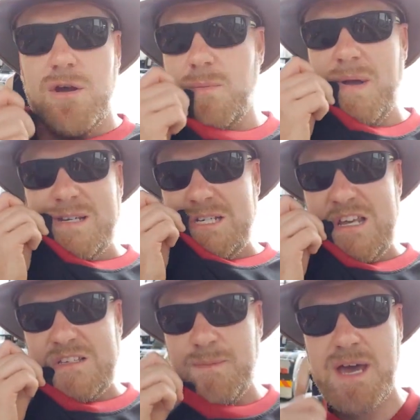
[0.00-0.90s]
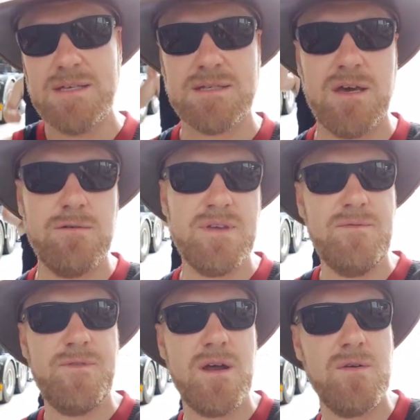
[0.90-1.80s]
like a bunch of dicks, mate. So it'd be
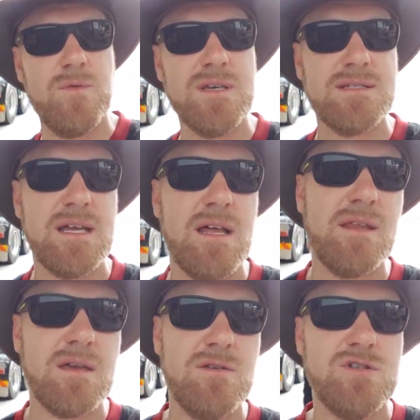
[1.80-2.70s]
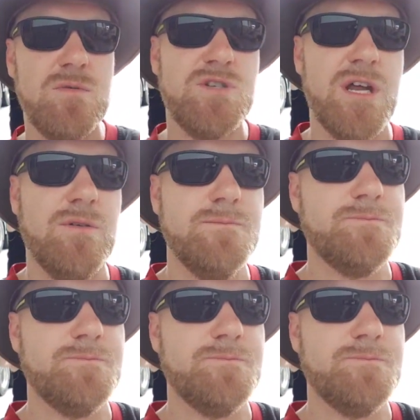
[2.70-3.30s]
fair if we start that YouTube channel.